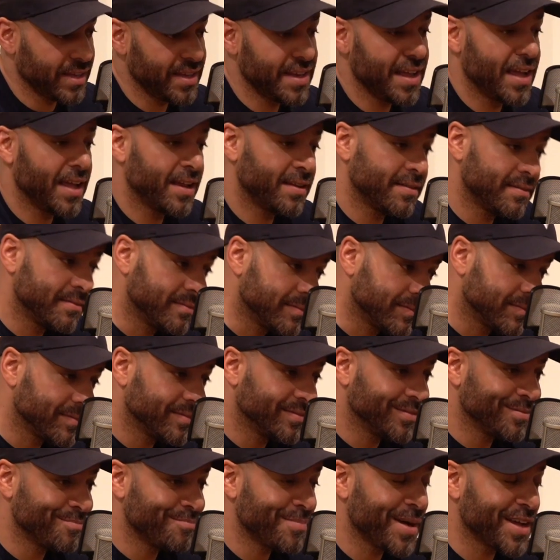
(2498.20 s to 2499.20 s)
And then
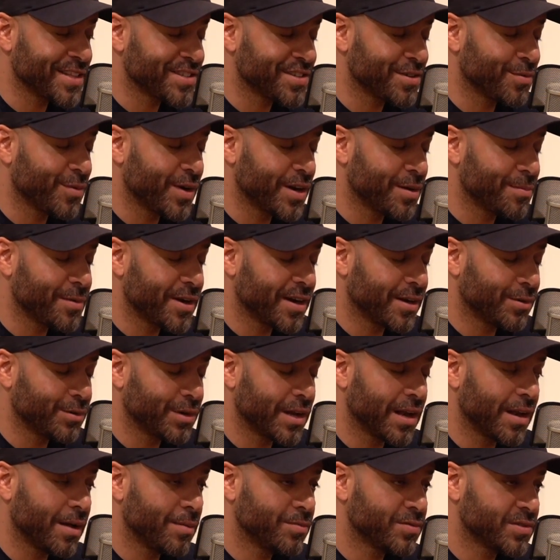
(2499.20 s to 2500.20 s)
back to one of my old
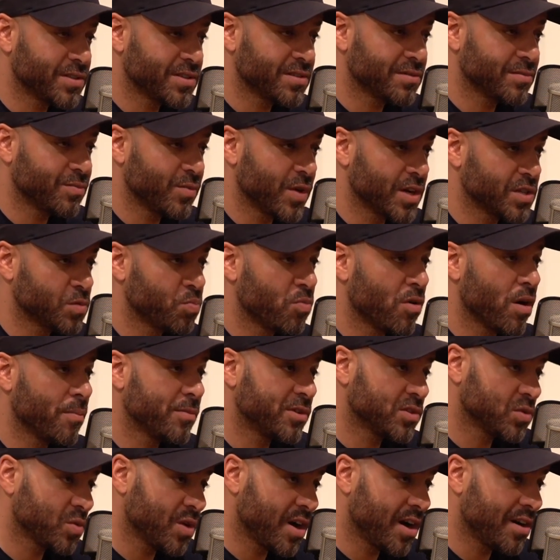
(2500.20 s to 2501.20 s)
clubs, West
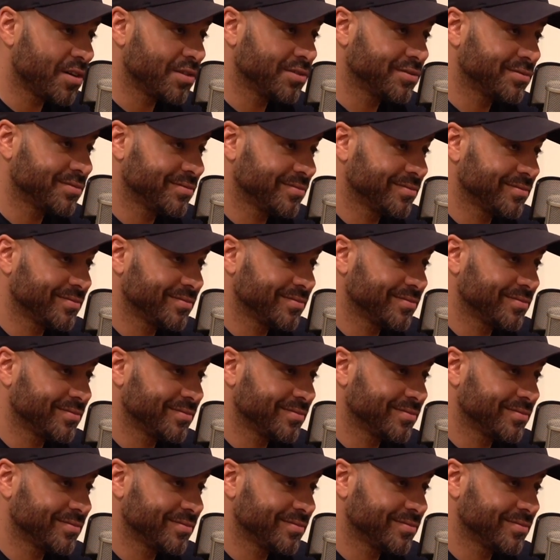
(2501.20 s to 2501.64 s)
Brom as well.